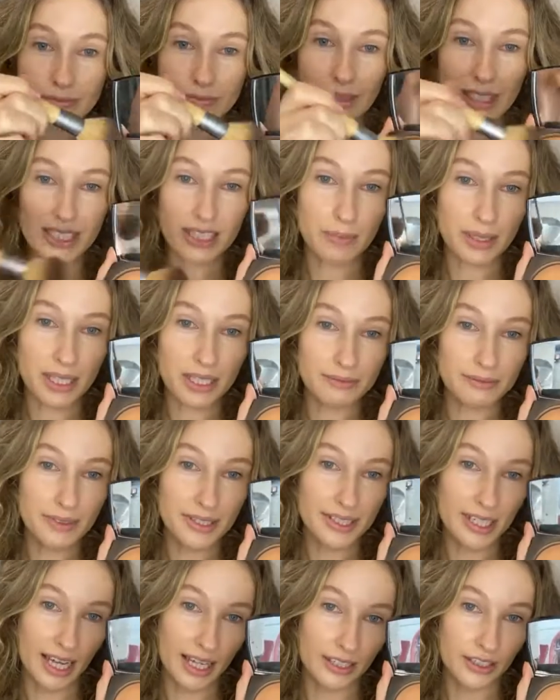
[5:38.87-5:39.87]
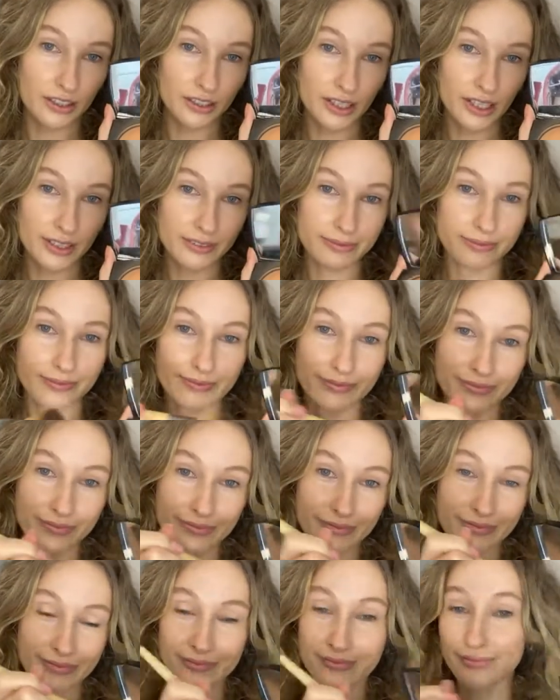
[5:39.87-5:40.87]
Mine's a bit sad looking.
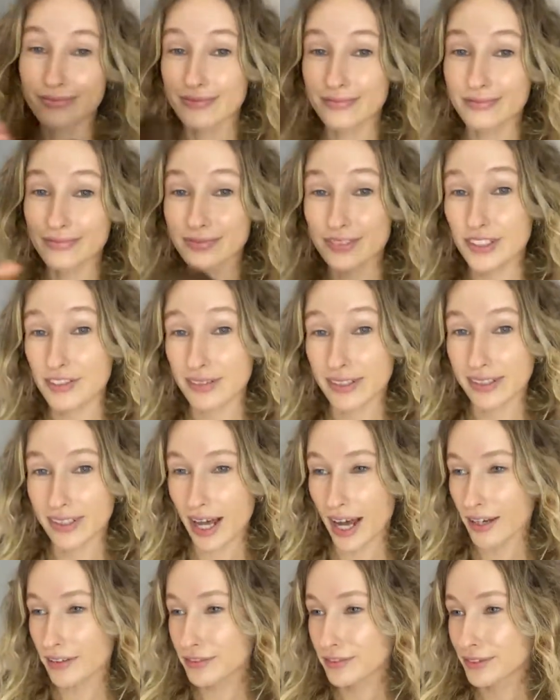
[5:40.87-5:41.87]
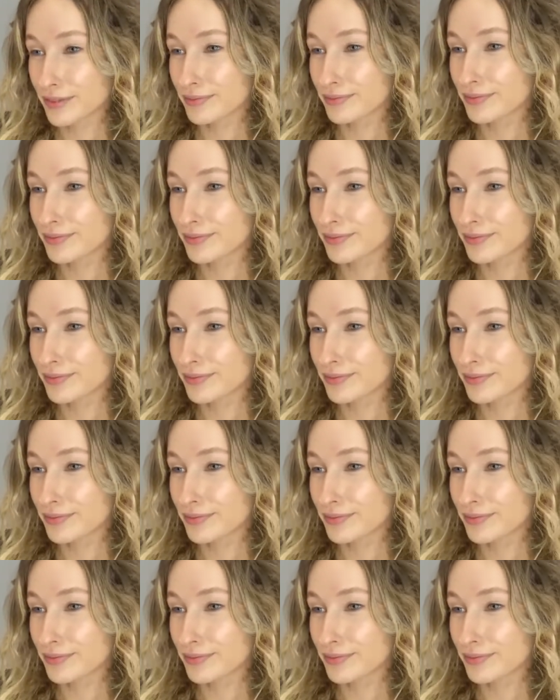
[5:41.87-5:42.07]
It's real life.